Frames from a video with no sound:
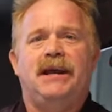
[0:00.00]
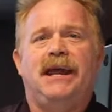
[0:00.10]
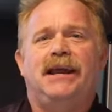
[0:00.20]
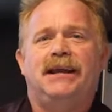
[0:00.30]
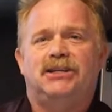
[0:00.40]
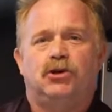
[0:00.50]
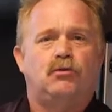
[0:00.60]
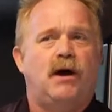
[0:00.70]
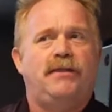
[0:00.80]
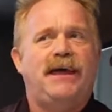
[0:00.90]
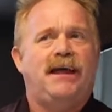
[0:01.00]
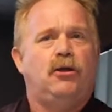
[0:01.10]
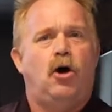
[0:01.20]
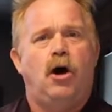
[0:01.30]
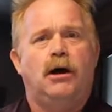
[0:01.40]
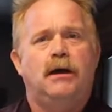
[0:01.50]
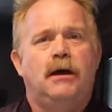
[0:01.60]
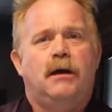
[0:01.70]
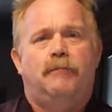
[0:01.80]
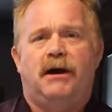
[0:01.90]
need it to run that long,
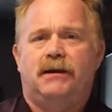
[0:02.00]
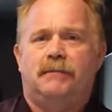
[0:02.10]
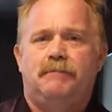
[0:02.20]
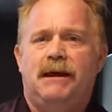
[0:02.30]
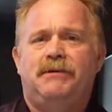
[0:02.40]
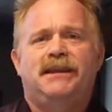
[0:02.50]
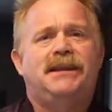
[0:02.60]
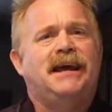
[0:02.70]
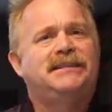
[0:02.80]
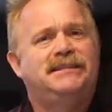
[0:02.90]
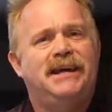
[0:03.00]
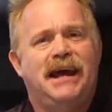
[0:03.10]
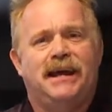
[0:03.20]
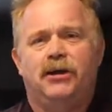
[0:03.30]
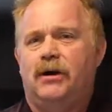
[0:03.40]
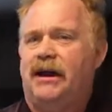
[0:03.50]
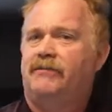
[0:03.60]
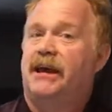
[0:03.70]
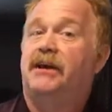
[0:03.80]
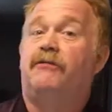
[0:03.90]
but maybe the next day you have
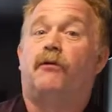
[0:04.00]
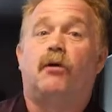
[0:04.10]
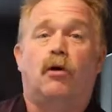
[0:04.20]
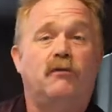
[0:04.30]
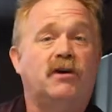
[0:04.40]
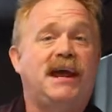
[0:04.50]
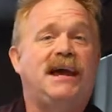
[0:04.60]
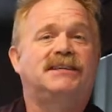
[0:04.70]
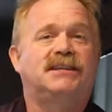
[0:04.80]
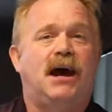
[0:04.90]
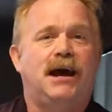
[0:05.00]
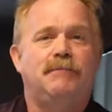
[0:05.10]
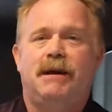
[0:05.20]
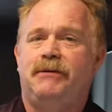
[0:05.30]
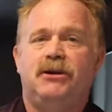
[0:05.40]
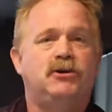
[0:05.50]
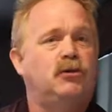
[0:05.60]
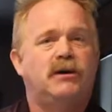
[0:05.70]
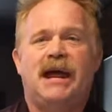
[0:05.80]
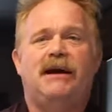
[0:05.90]
like a four overcast sky, maybe you
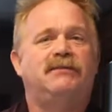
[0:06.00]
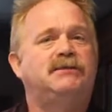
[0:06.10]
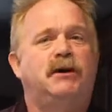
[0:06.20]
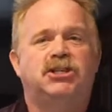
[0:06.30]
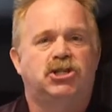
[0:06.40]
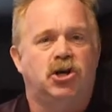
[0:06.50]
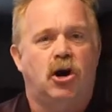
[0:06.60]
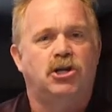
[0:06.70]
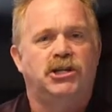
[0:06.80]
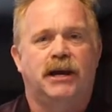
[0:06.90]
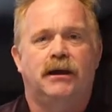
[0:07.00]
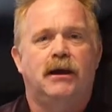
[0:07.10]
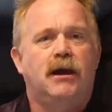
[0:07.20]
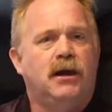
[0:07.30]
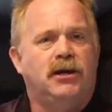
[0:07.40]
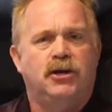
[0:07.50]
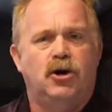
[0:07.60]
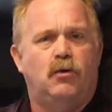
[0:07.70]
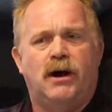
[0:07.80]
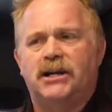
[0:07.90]
don't have as much charging, you
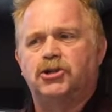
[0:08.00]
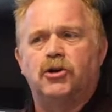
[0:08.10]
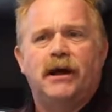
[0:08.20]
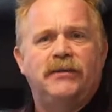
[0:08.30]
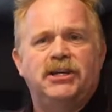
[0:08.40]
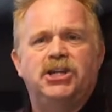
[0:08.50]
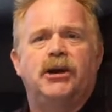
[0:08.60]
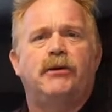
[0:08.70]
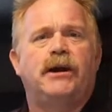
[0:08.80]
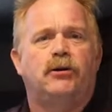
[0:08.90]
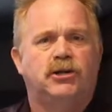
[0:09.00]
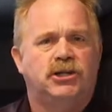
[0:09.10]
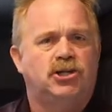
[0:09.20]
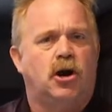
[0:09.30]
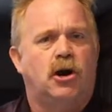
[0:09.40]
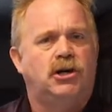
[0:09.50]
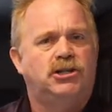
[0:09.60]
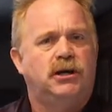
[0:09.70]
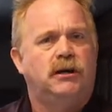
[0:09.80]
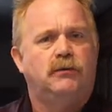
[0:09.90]
don't want to turn on the generator to
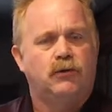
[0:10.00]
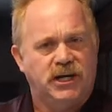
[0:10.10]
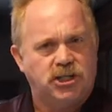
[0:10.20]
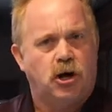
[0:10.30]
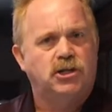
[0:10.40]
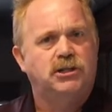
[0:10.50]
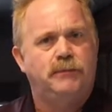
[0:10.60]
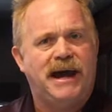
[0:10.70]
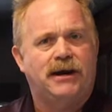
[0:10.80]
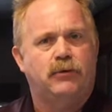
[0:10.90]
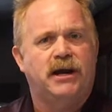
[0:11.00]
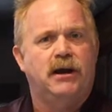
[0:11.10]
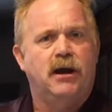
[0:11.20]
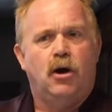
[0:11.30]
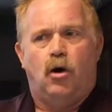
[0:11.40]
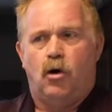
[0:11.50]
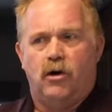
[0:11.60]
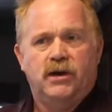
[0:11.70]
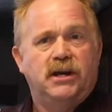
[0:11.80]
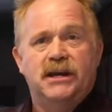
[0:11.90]
charge, recharge the battery,
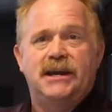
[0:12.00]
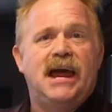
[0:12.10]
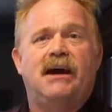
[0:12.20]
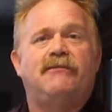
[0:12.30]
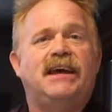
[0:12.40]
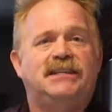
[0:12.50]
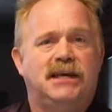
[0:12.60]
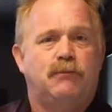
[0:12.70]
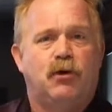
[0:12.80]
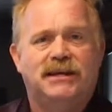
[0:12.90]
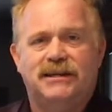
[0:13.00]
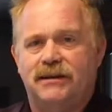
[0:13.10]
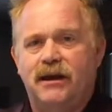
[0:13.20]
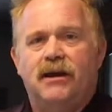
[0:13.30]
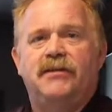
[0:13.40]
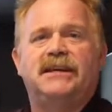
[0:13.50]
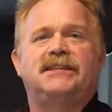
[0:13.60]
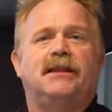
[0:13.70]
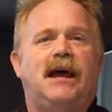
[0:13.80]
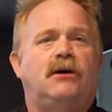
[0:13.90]
or you didn't have AC present, this
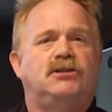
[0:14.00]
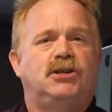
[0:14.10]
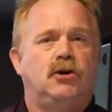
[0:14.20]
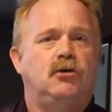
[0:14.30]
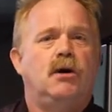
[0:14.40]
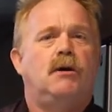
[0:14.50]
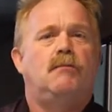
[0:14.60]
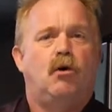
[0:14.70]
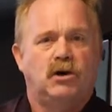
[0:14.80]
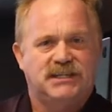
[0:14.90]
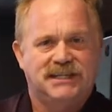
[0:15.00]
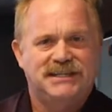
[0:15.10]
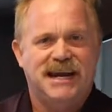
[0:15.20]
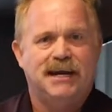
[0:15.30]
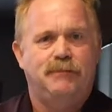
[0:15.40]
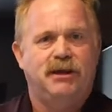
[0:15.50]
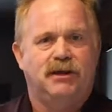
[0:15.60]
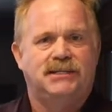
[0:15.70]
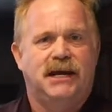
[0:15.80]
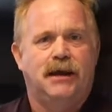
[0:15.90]
allows you more
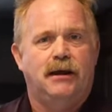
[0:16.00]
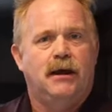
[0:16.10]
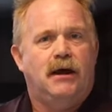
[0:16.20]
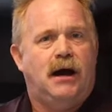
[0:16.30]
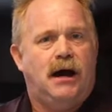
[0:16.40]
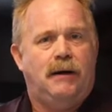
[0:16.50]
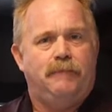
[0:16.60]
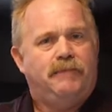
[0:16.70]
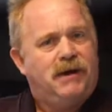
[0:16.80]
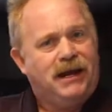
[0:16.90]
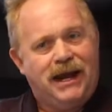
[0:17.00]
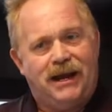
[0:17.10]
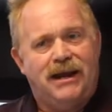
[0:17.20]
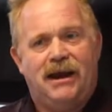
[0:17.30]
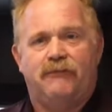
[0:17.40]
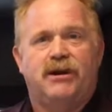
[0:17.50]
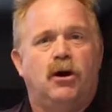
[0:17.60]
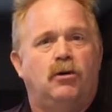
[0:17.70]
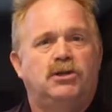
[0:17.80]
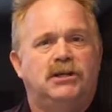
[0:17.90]
sustainability. Again, every
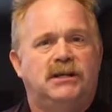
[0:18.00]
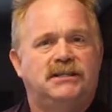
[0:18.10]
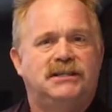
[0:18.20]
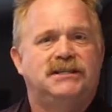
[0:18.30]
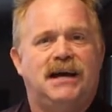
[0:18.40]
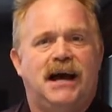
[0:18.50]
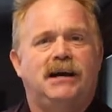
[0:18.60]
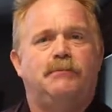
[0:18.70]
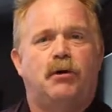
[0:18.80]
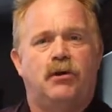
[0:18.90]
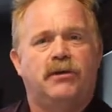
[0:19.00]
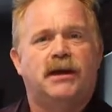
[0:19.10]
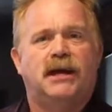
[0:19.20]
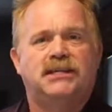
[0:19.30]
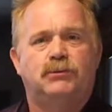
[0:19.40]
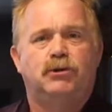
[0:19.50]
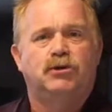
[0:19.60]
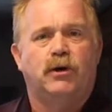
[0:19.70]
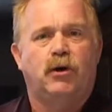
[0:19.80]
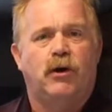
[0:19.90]
coach is designed per the
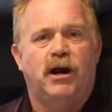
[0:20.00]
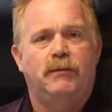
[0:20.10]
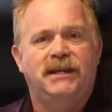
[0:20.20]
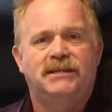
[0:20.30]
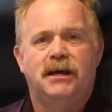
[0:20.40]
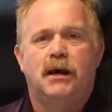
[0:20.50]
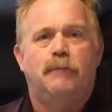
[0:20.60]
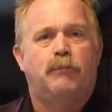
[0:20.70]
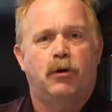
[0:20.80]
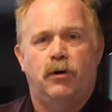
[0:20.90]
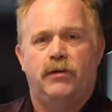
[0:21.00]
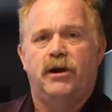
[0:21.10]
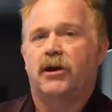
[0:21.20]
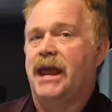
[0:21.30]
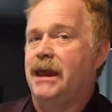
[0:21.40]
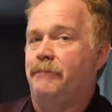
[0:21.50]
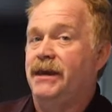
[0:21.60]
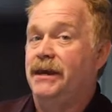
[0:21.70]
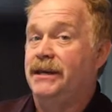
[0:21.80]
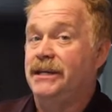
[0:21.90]
customer's requirements, per their
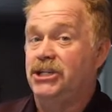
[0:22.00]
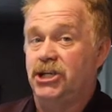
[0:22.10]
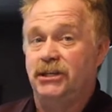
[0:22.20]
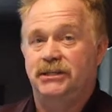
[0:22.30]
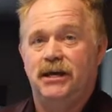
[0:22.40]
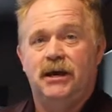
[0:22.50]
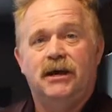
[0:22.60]
camping conditions.